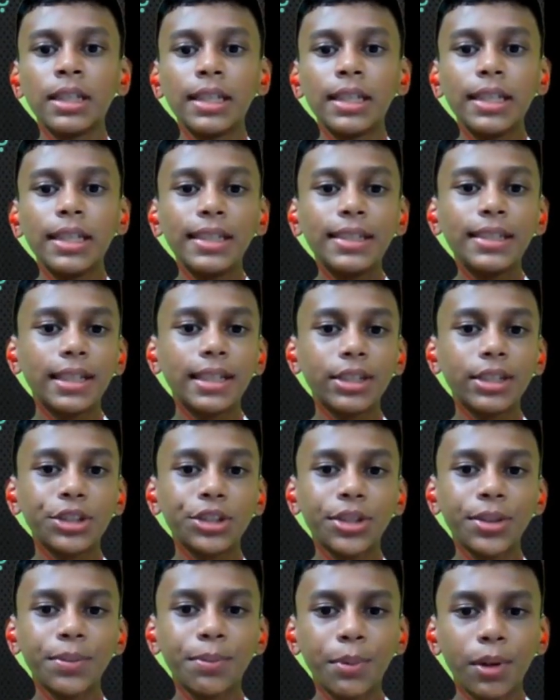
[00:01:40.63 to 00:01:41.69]
each raised
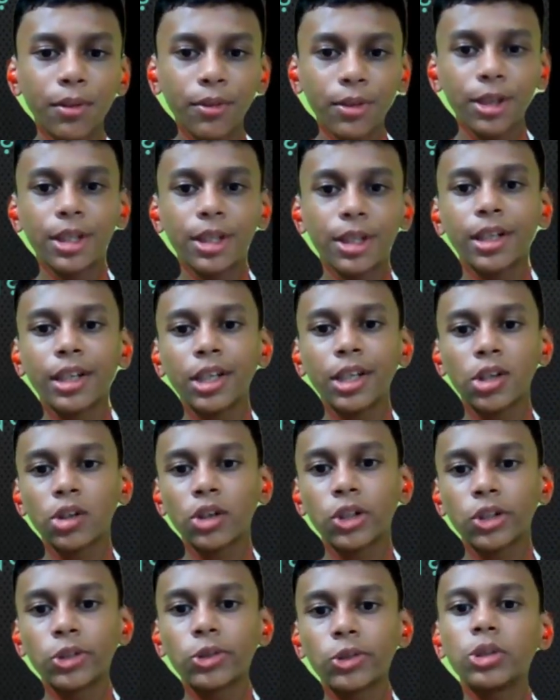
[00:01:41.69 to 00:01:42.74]
to the power
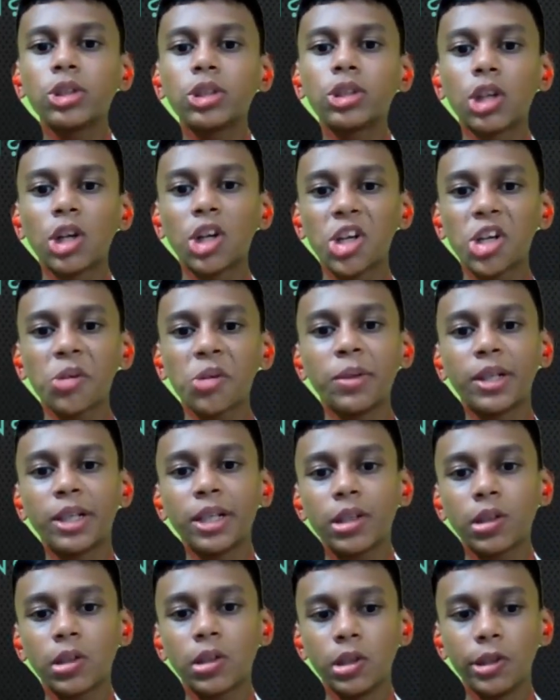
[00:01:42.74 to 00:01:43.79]
equal to
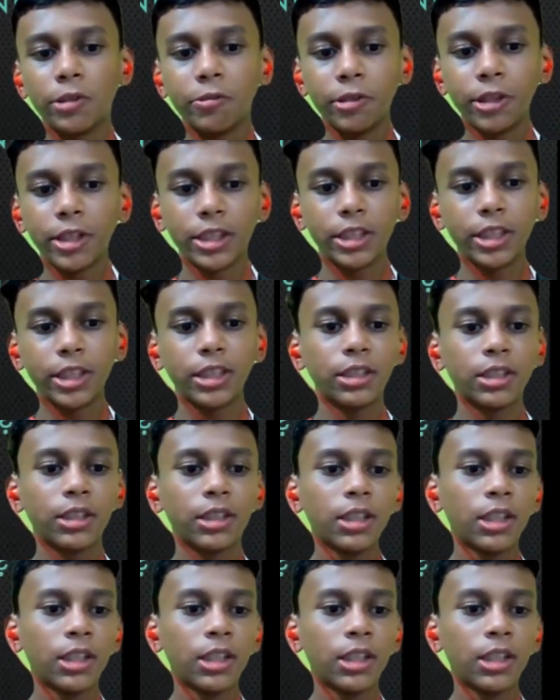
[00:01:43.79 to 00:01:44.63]
stoichiometric coefficient.